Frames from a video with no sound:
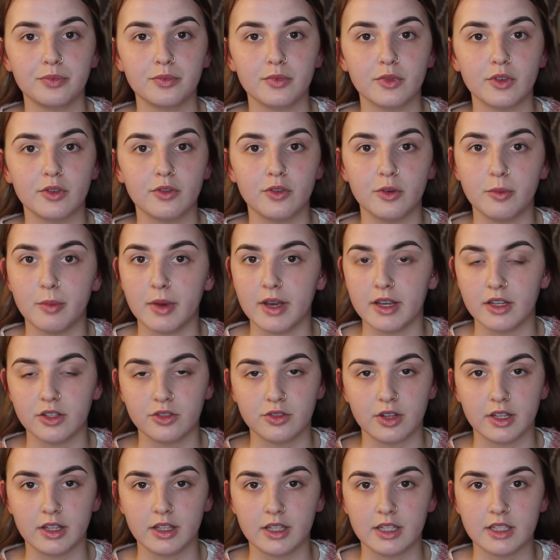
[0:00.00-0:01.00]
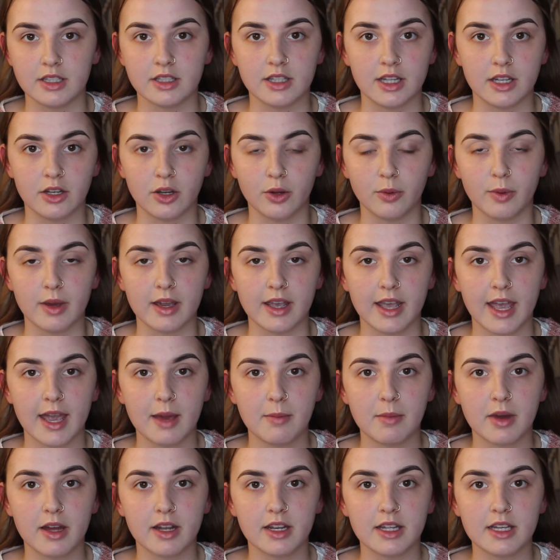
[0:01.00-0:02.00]
For my Australians, they know where
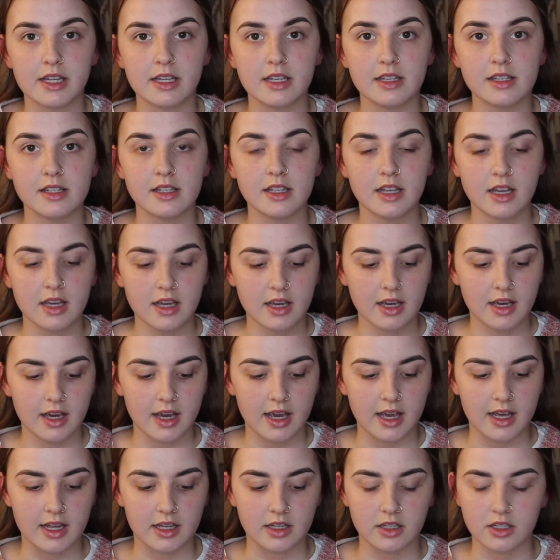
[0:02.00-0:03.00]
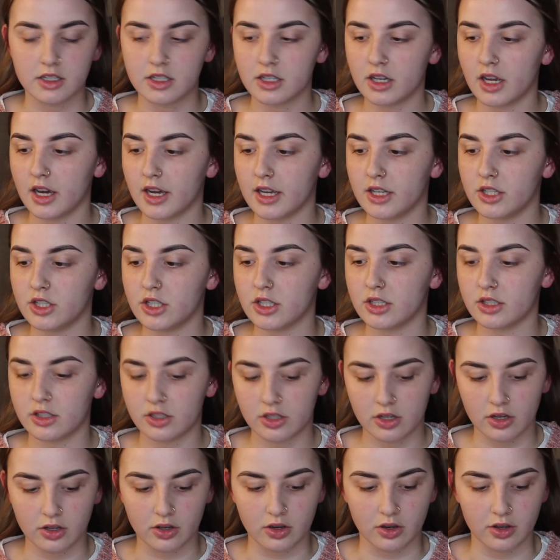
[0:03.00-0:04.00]
Kmart is, and I
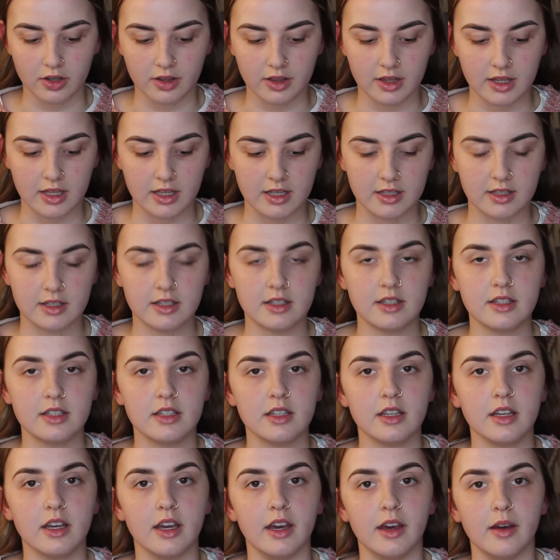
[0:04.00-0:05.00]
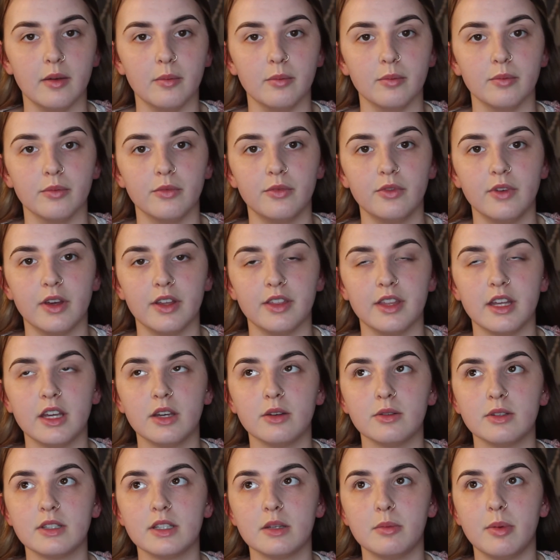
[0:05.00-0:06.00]
just got this, I think
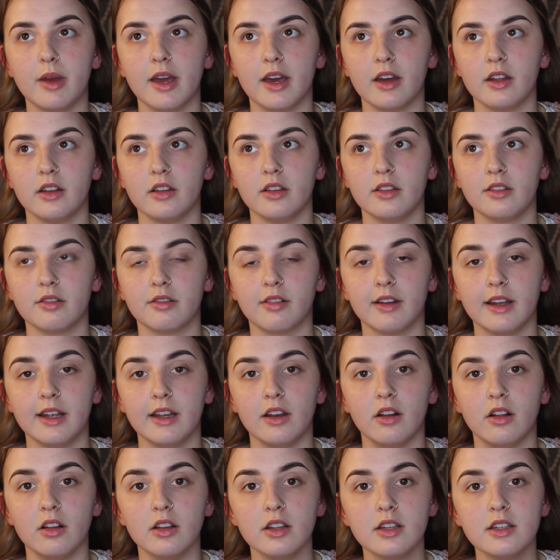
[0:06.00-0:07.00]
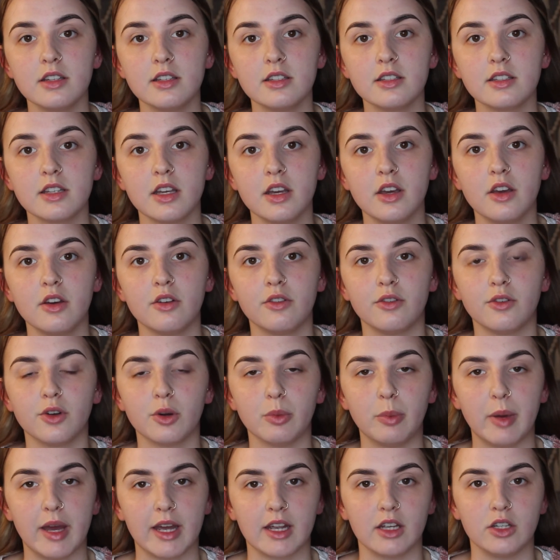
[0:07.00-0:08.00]
it was about $3 for
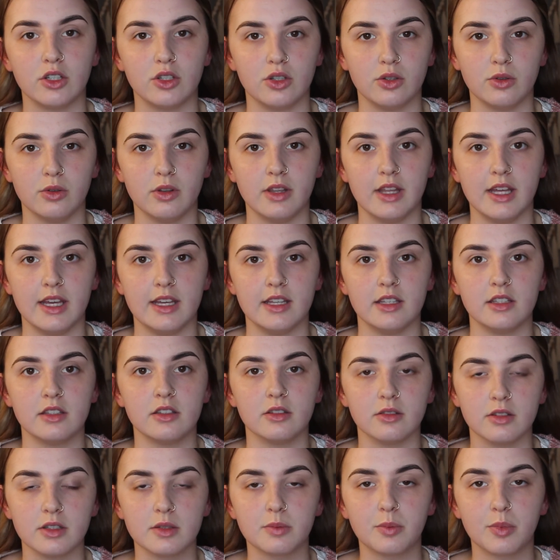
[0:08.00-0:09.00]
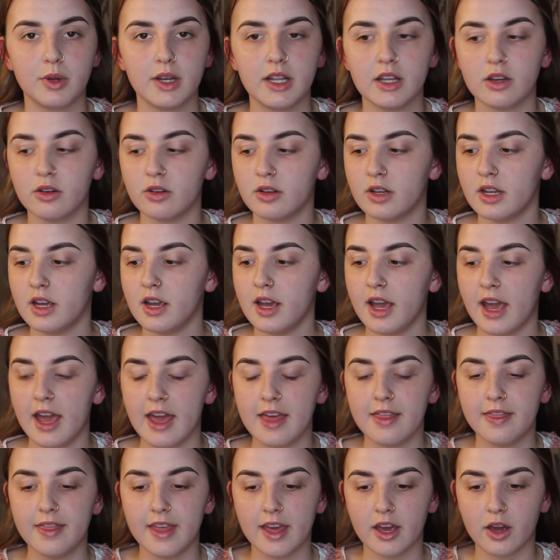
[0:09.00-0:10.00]
a pack of 2 of these, so it's pretty good
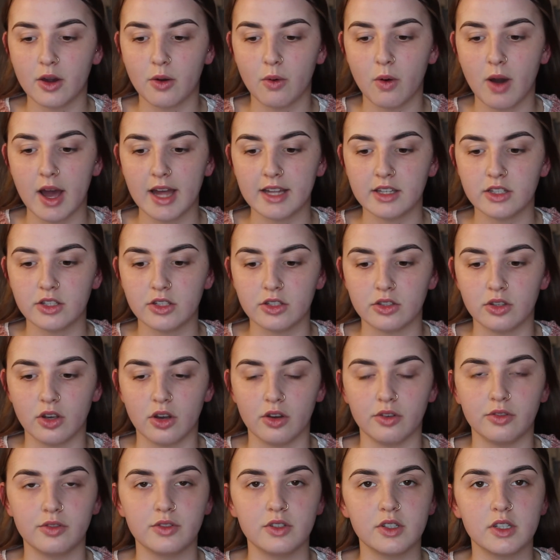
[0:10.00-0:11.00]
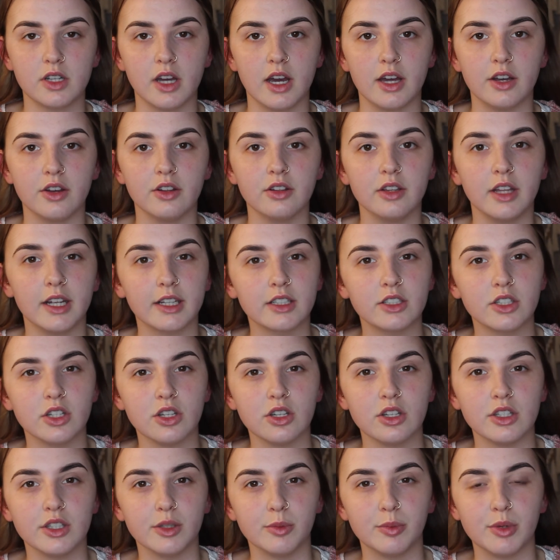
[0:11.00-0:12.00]
and they're quite soft. I don't like to
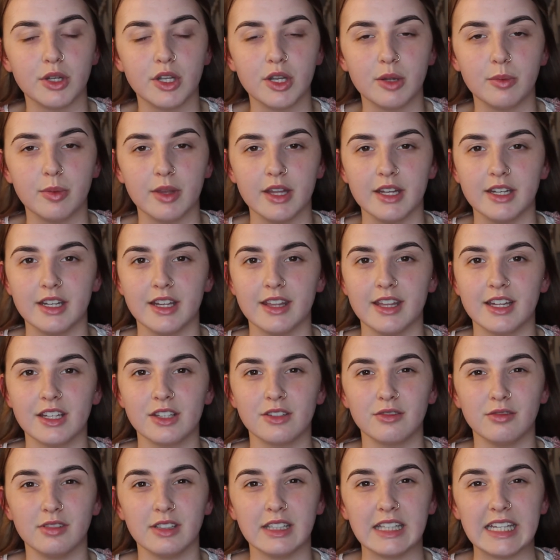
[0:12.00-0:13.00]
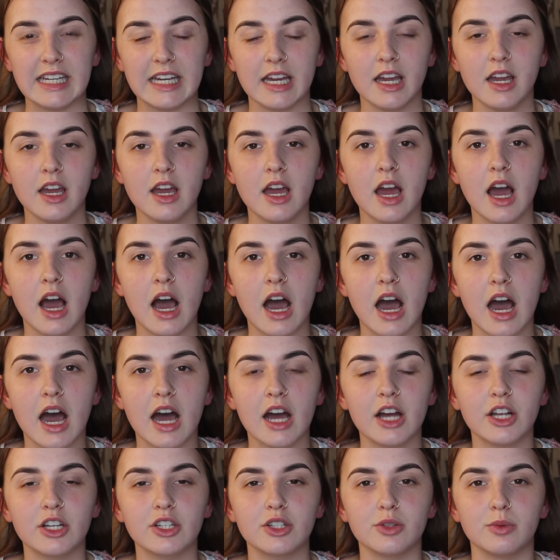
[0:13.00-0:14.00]
use a beauty blender that's really
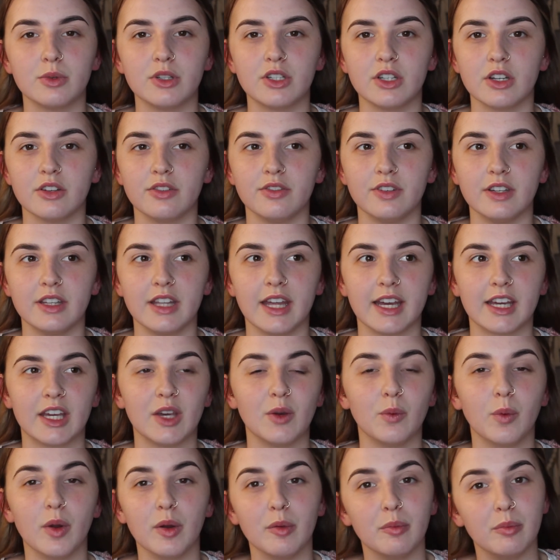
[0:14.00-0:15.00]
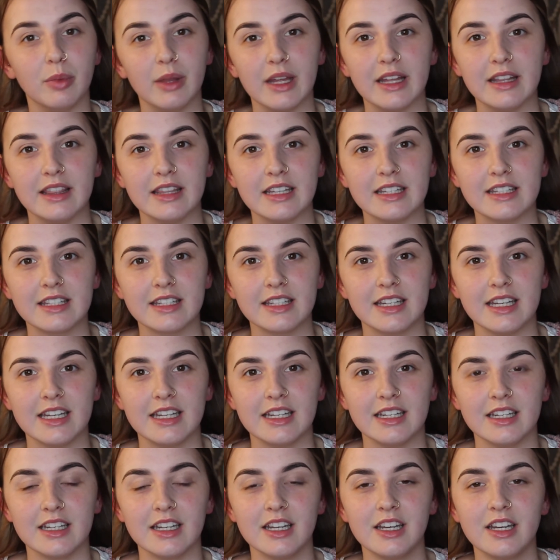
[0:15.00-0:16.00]
harsh, which I feel like it won't blend
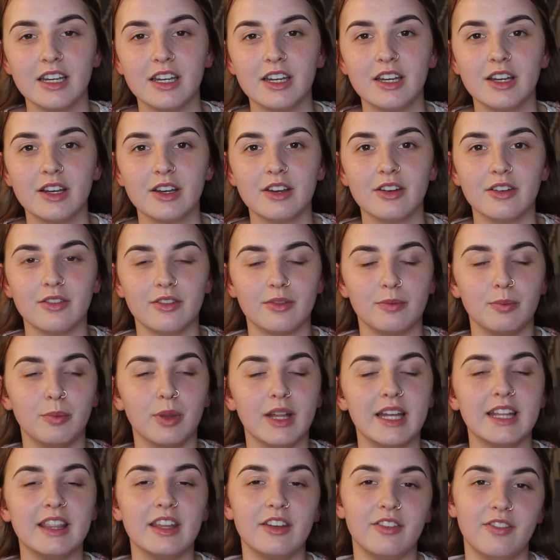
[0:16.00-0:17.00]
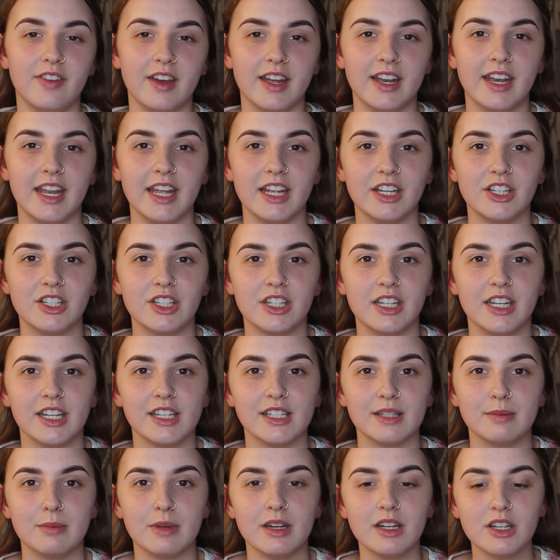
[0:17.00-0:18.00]
the foundation
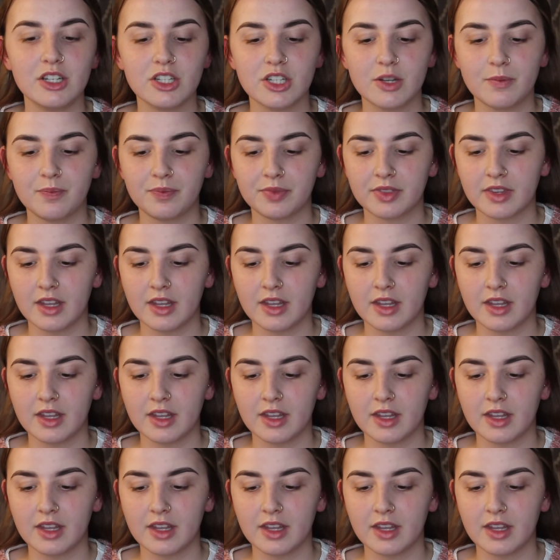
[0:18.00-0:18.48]
as much.